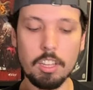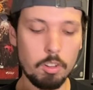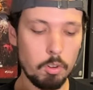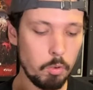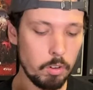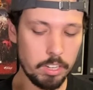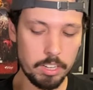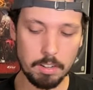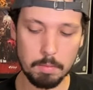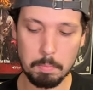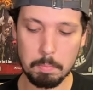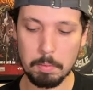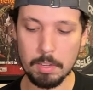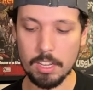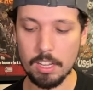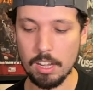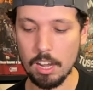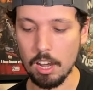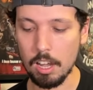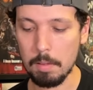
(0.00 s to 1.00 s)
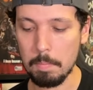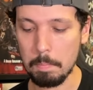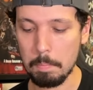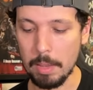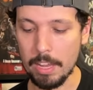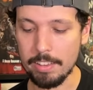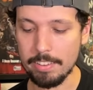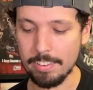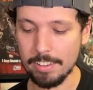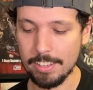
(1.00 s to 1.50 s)
you would become,
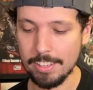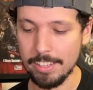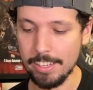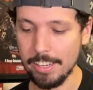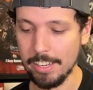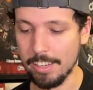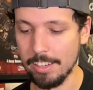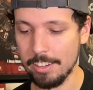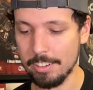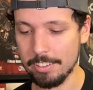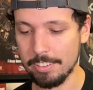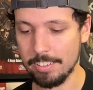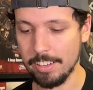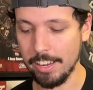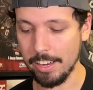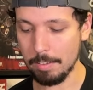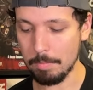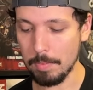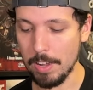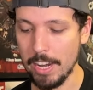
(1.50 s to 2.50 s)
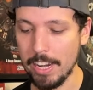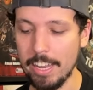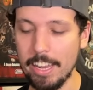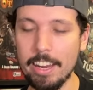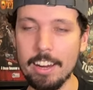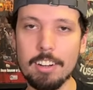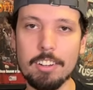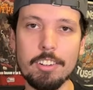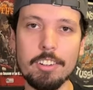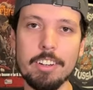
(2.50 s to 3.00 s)
basically, you're saying my
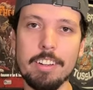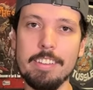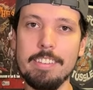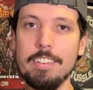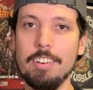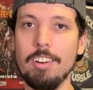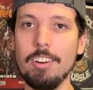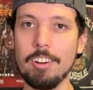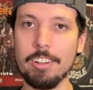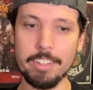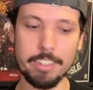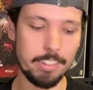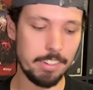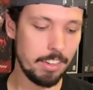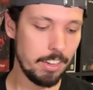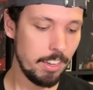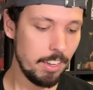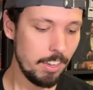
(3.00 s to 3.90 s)
character is an Ardent.